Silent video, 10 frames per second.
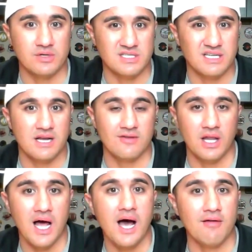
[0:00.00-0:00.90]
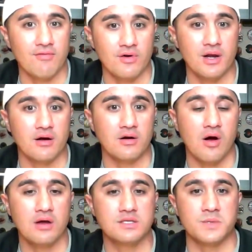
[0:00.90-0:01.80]
which is kind of a lot for an air
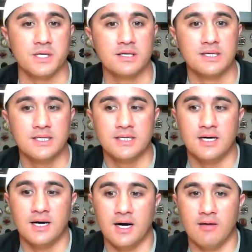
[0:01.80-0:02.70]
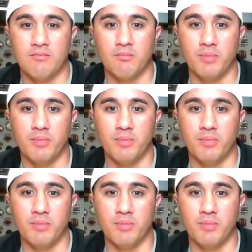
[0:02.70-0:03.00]
guardsman yeah uh,